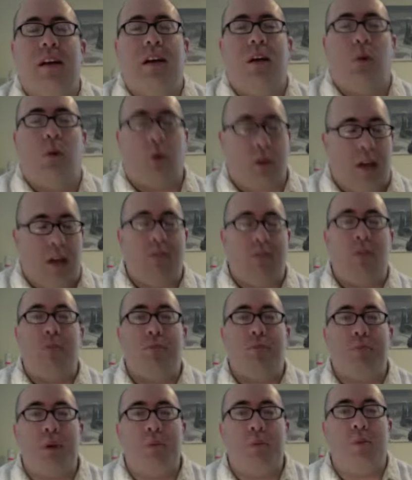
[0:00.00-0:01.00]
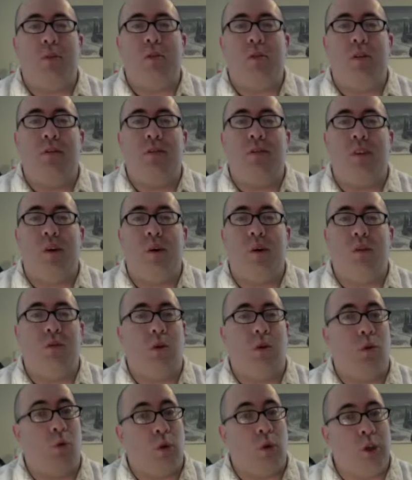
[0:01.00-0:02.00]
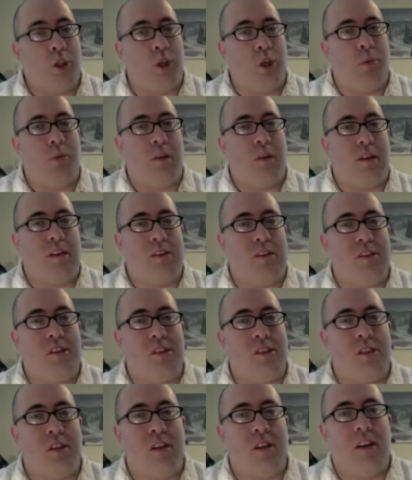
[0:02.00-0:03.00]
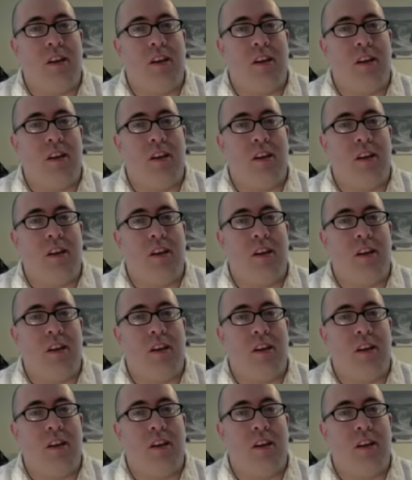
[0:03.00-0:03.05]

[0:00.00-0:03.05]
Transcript: in order to have a biblical view of what worship is,